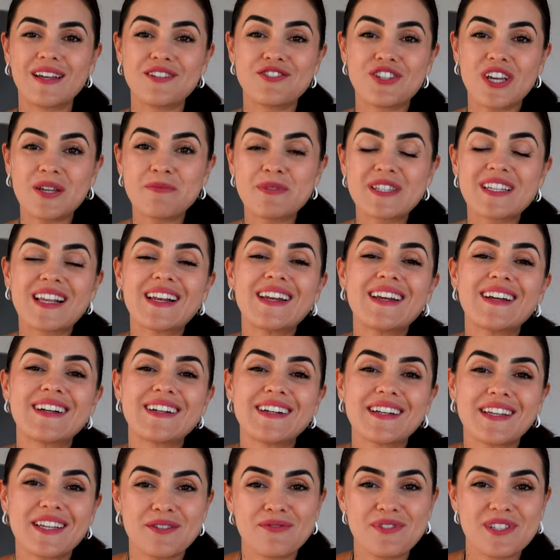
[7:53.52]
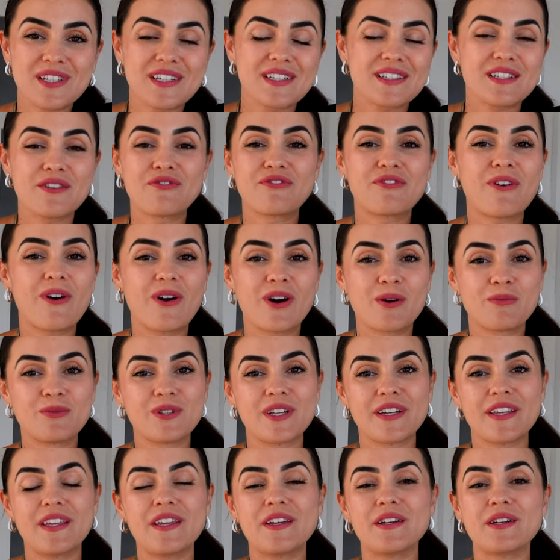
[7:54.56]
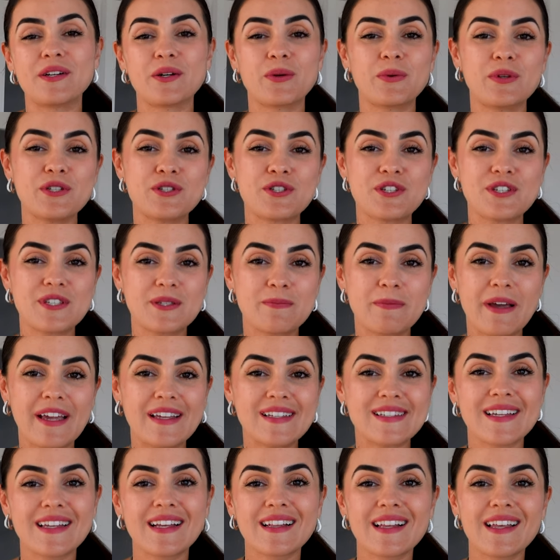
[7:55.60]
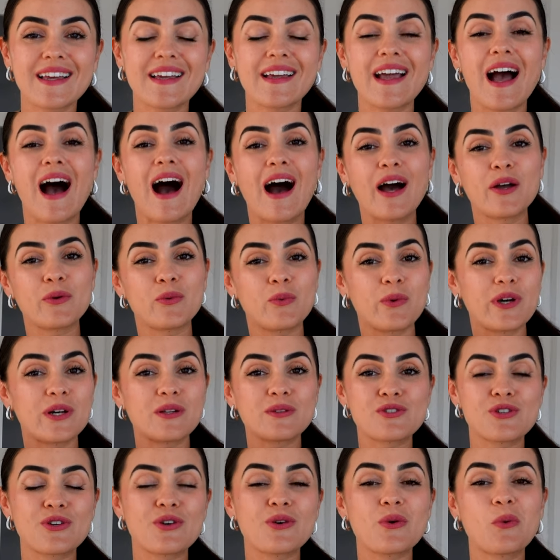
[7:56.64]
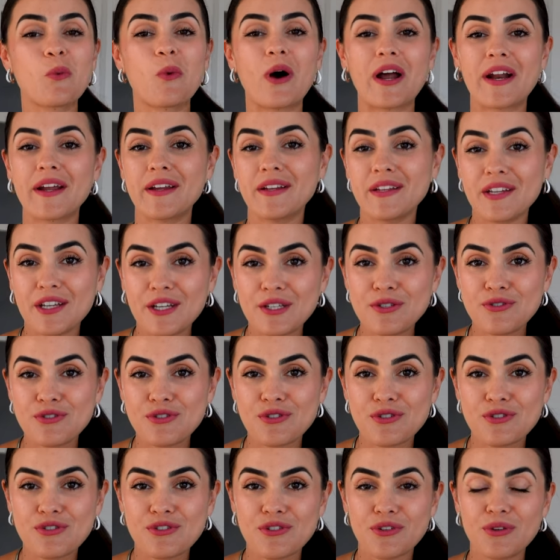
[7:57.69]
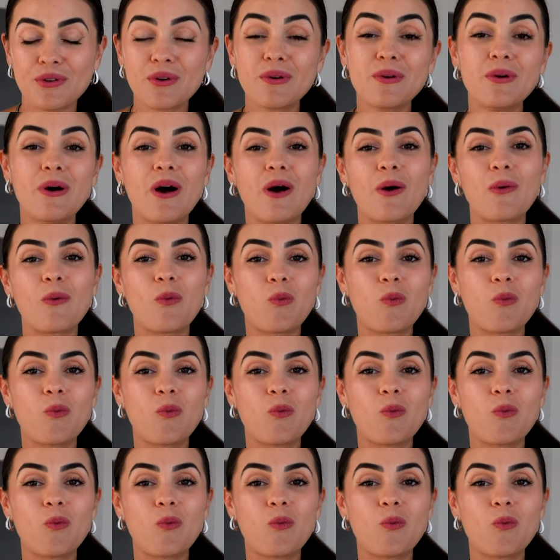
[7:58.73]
And James Clear gives us a formula here, which is basically, I will do what I need to do